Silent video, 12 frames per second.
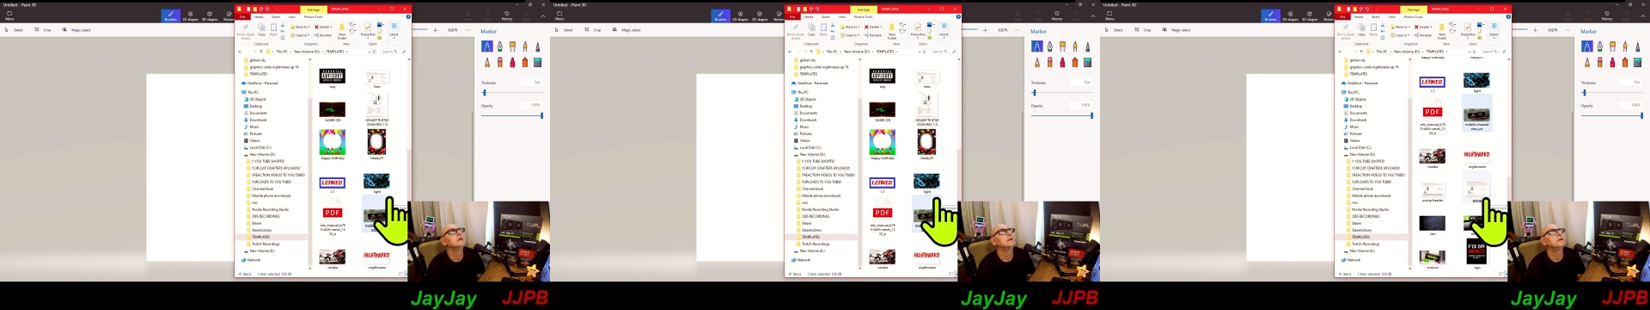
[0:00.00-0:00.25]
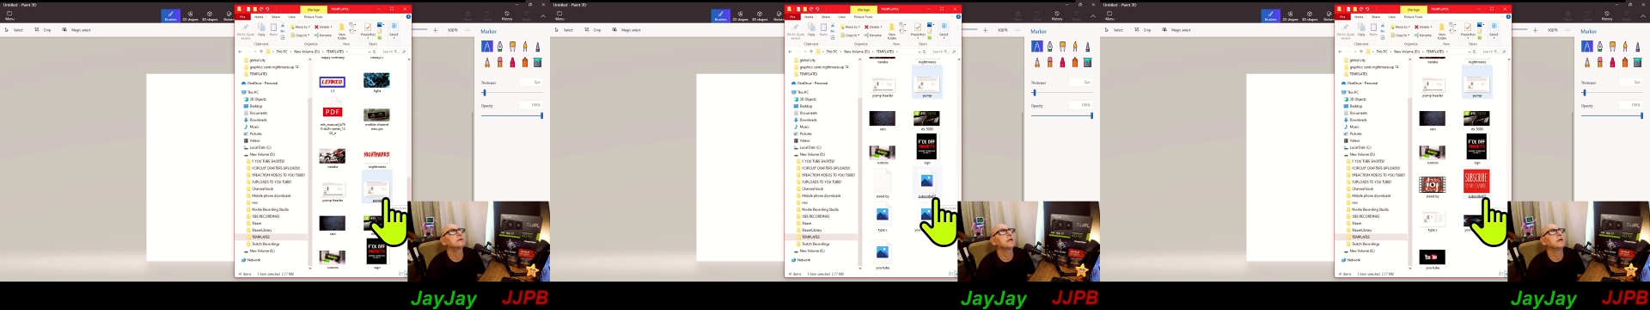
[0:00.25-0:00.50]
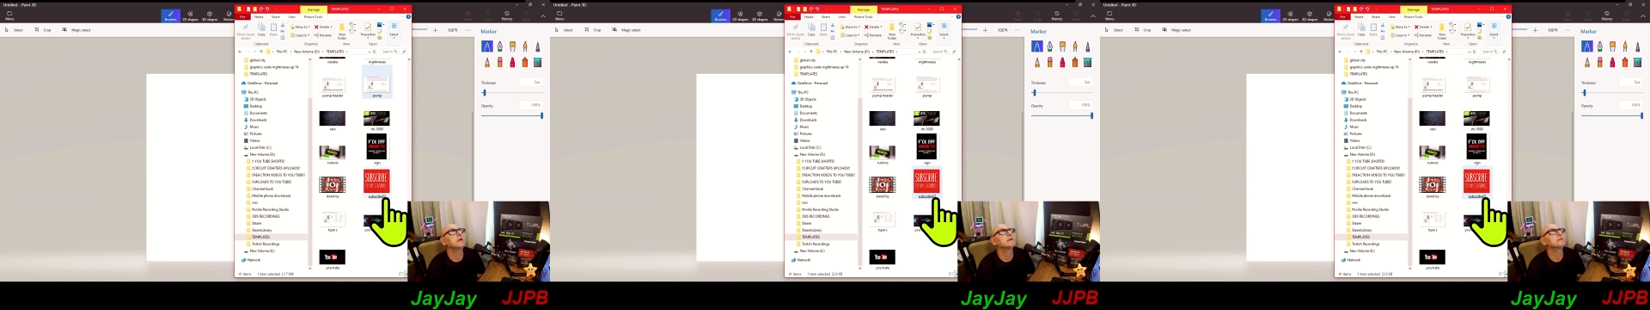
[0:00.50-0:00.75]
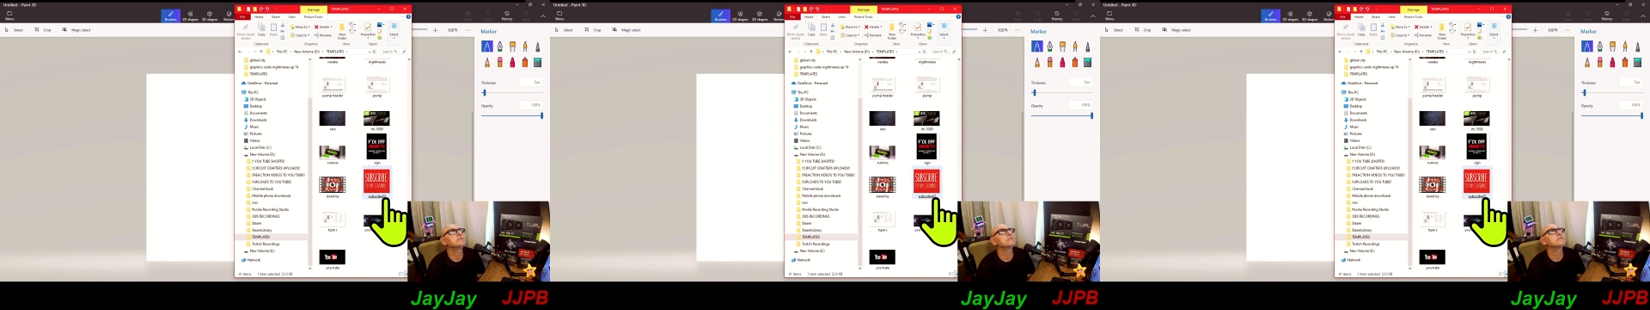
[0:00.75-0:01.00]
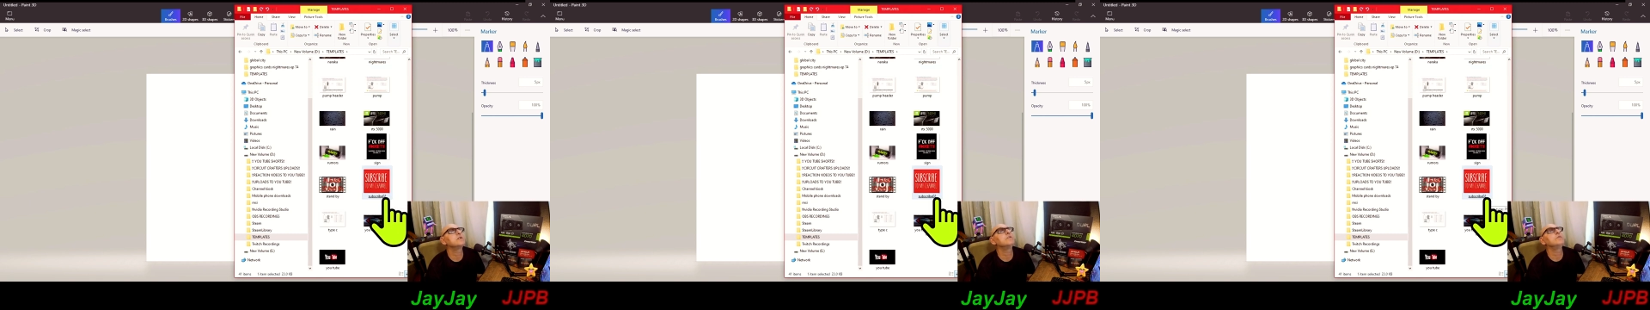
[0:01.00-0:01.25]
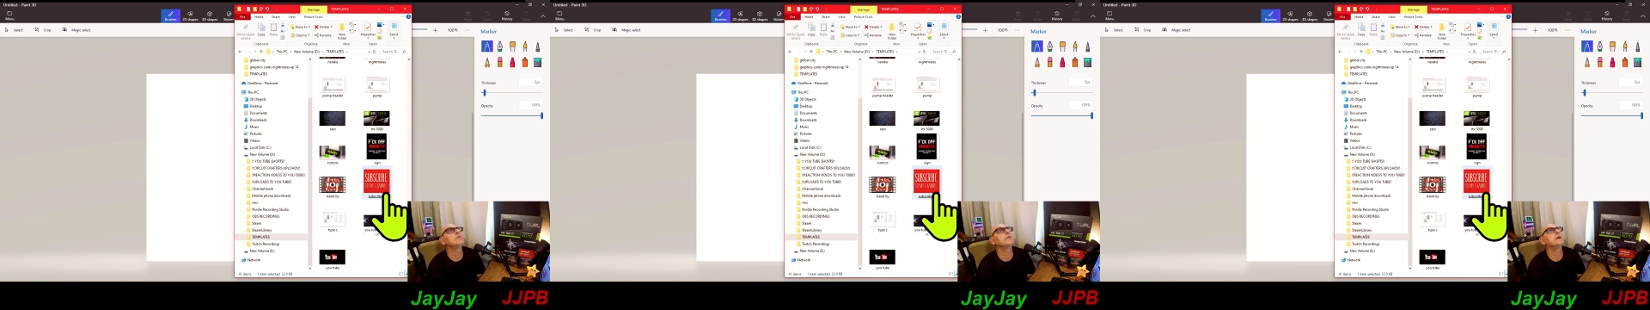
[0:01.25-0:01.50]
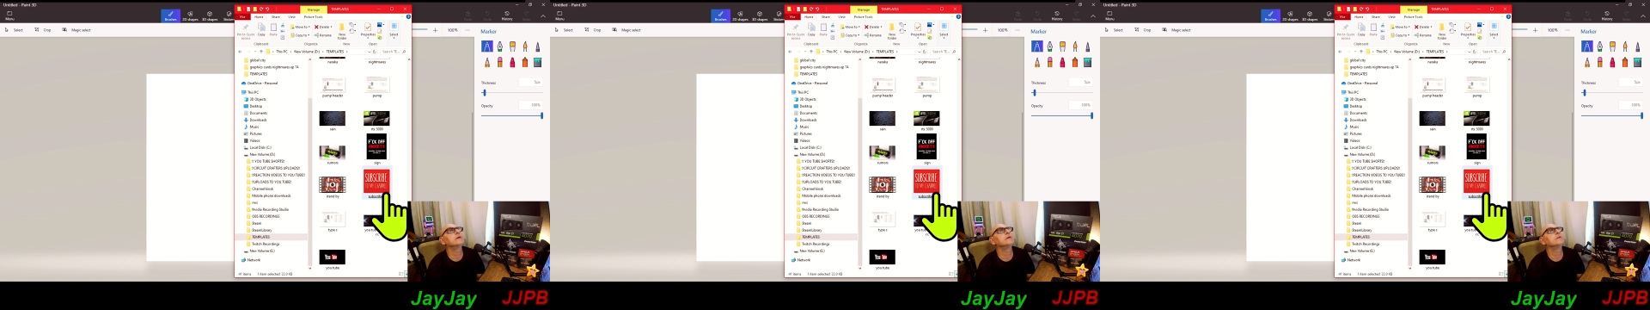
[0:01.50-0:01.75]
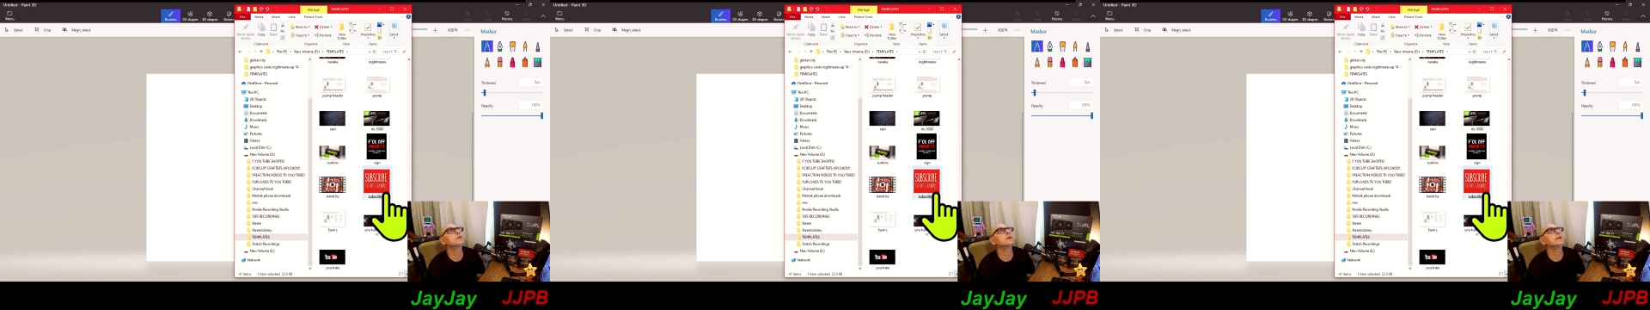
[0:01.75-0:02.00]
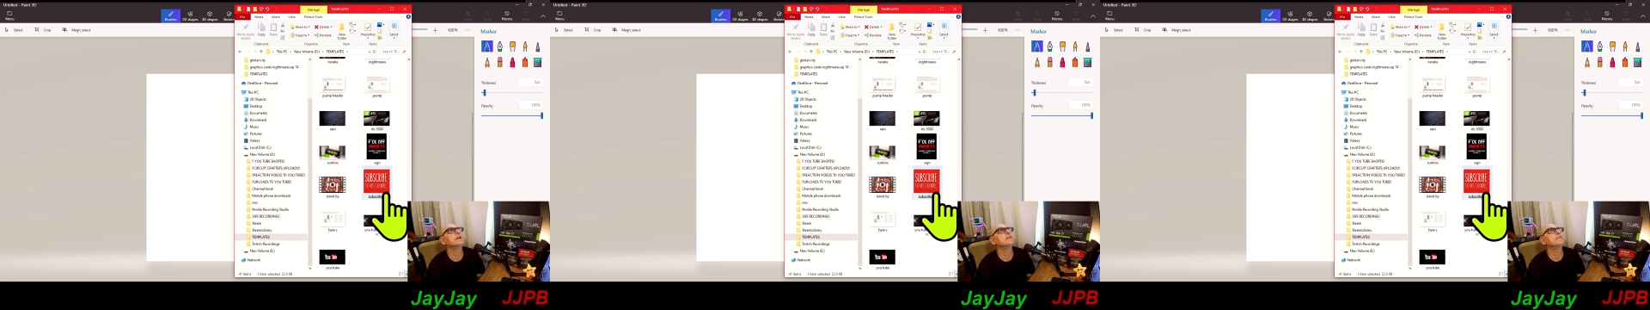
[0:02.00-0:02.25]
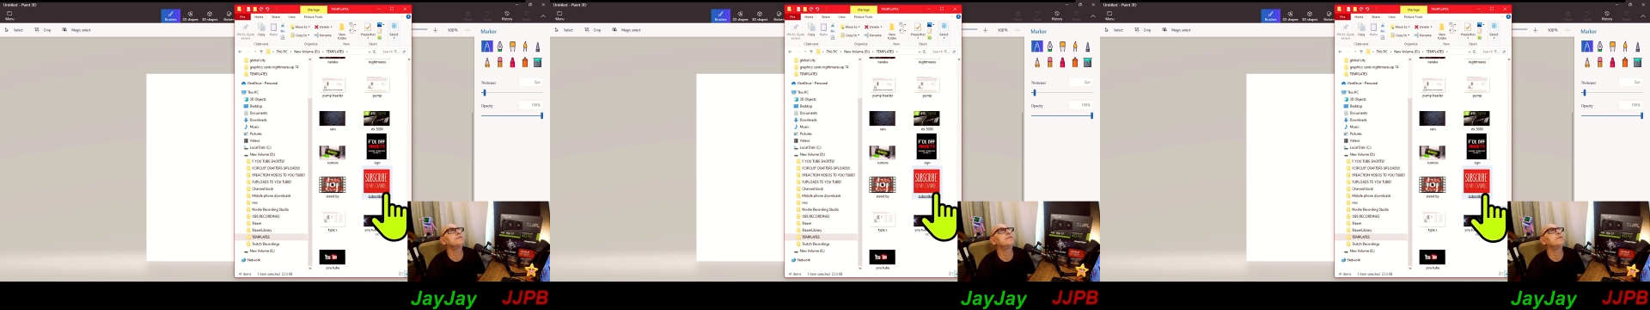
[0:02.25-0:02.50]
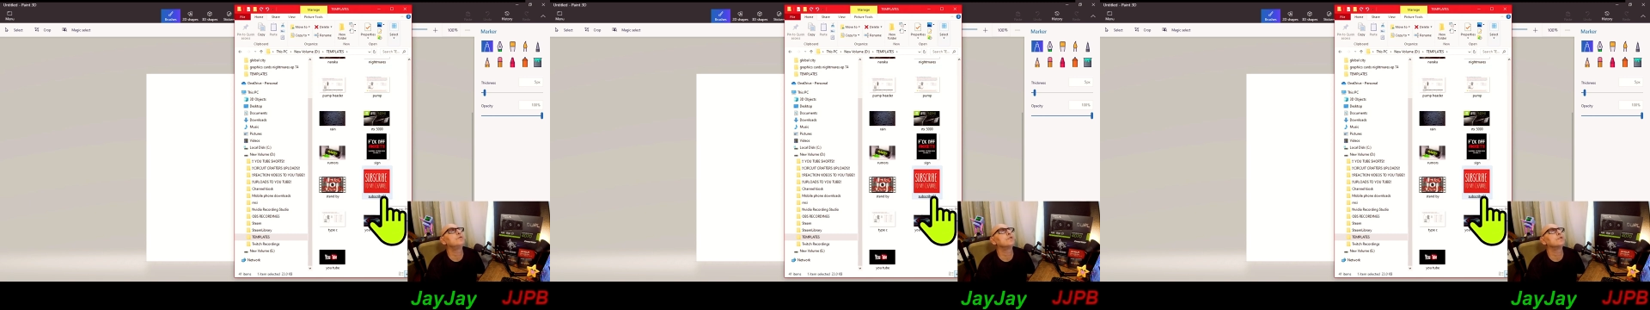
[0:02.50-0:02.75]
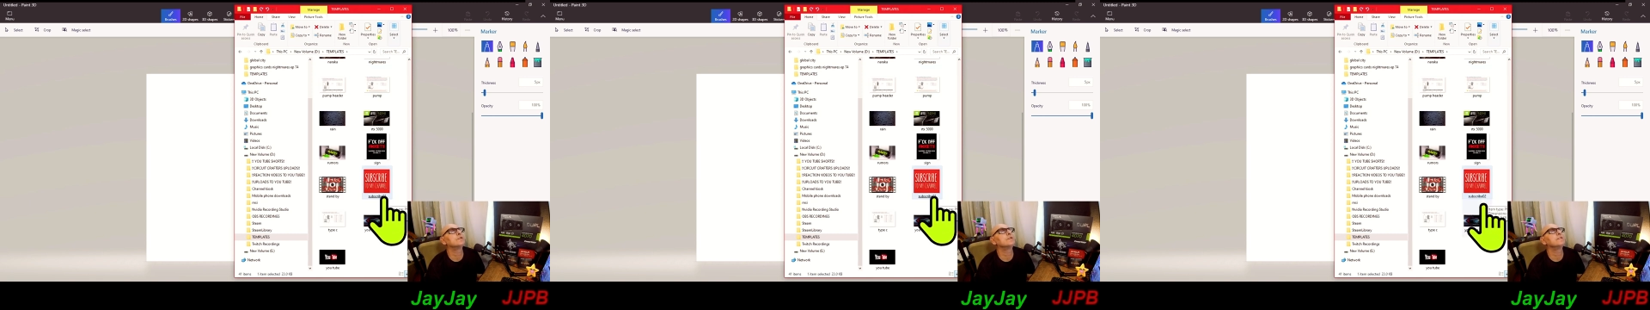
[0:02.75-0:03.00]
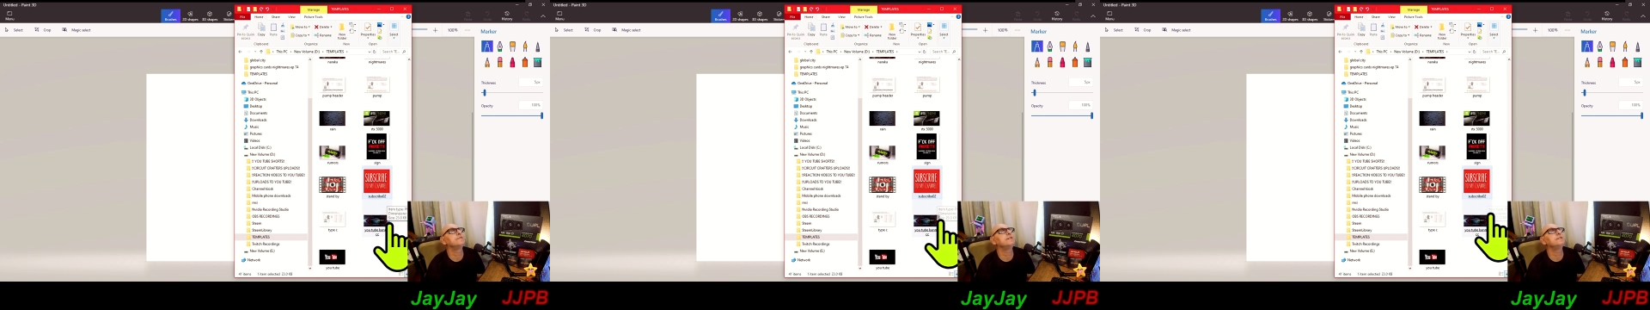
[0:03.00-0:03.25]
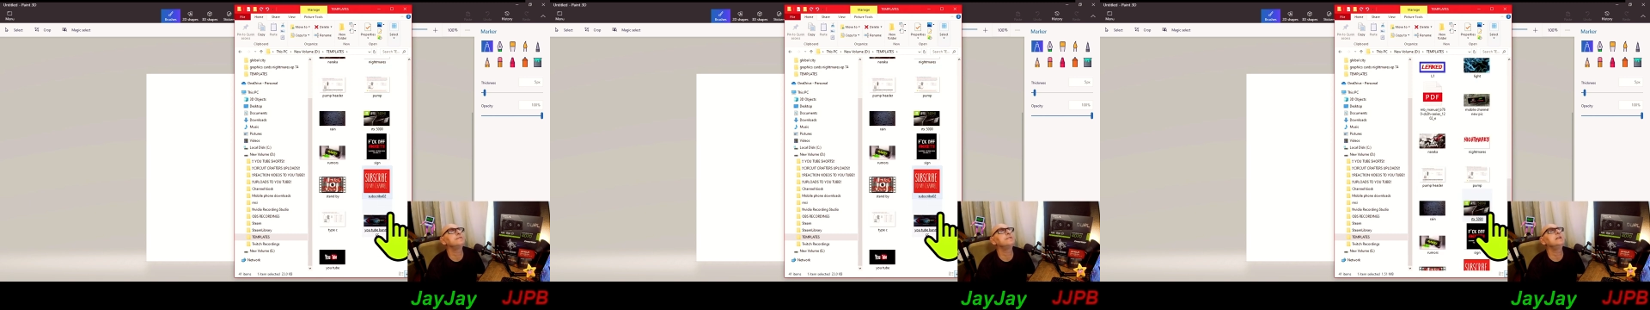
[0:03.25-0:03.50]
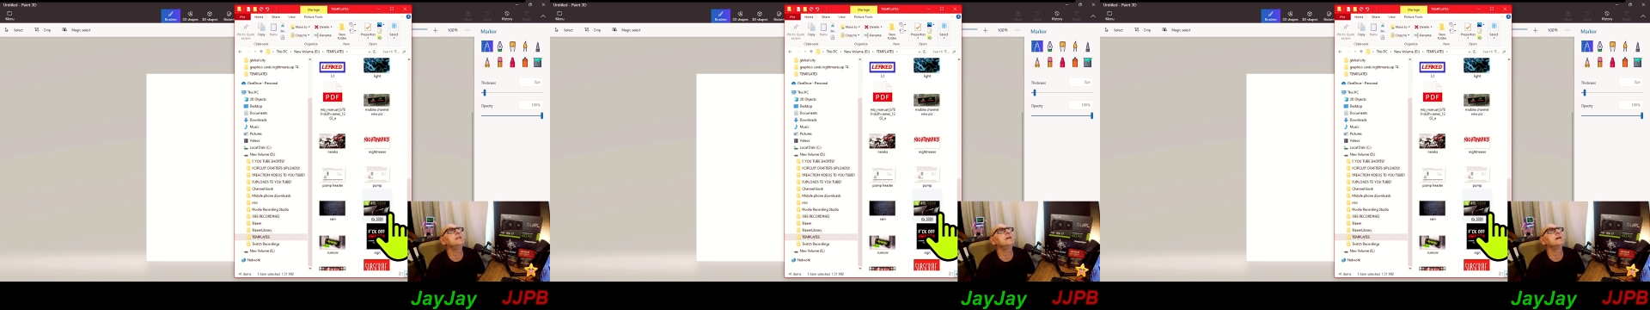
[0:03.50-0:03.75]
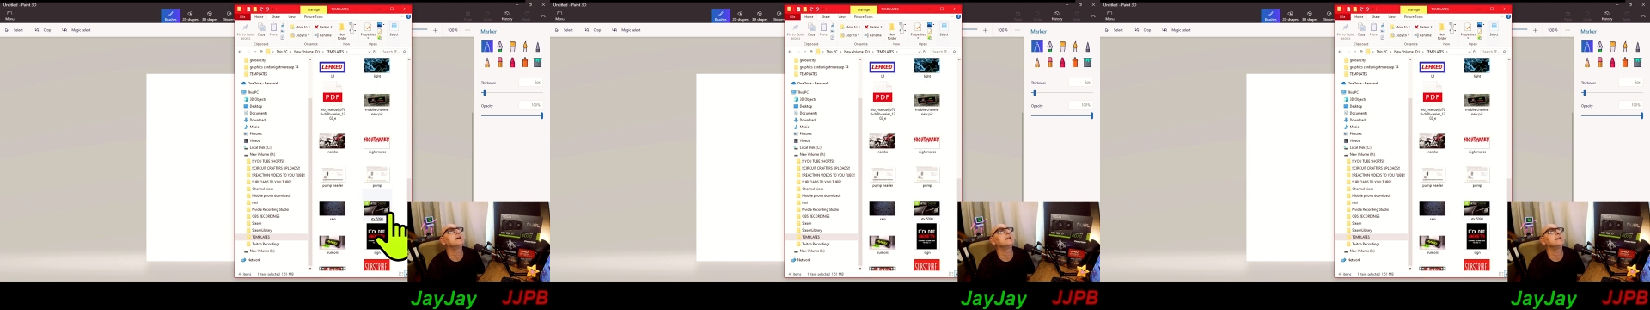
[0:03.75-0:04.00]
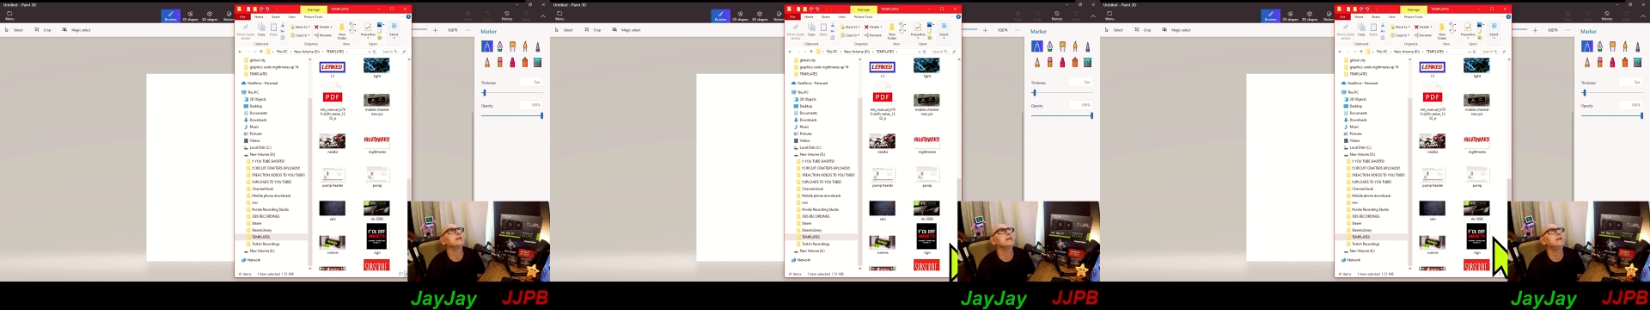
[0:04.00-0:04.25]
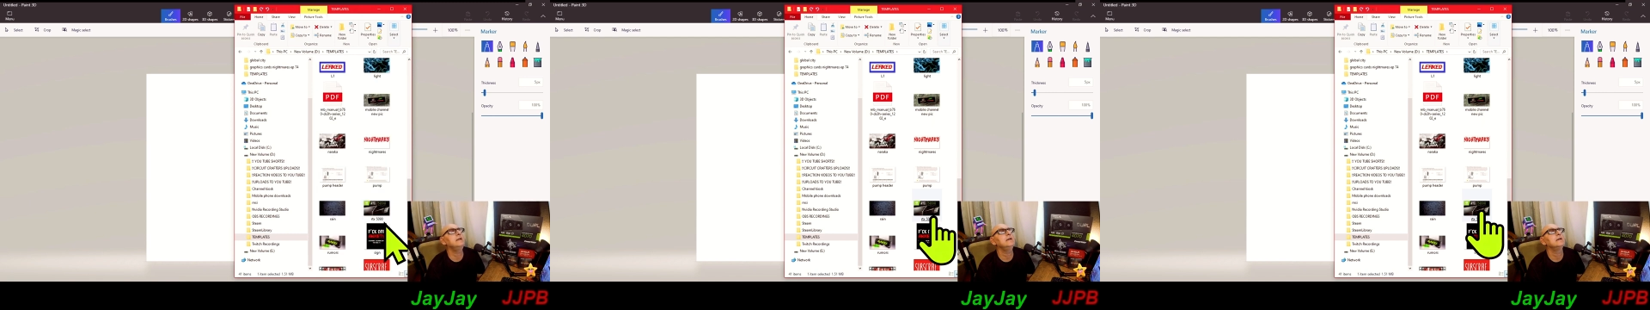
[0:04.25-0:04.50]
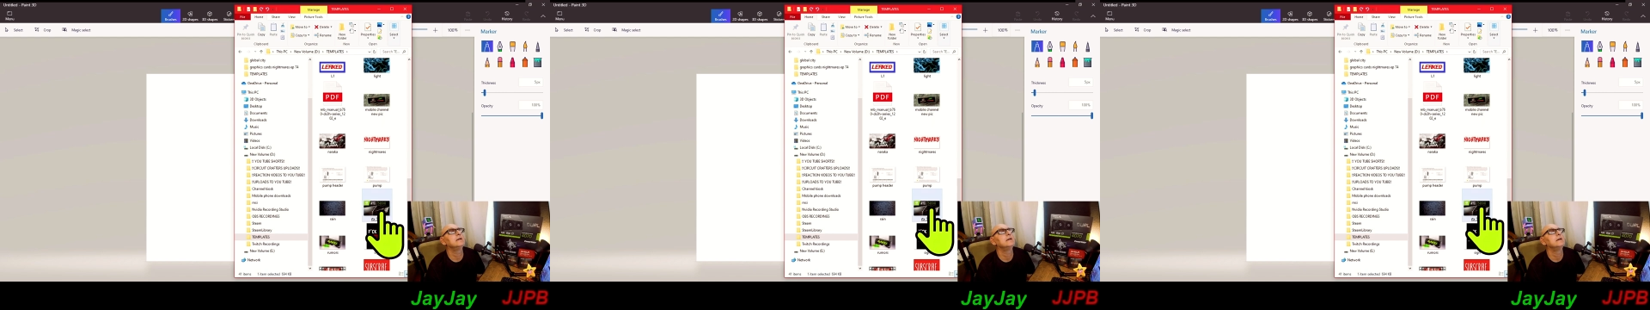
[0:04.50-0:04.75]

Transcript: No face is visible, so there are no lips to read.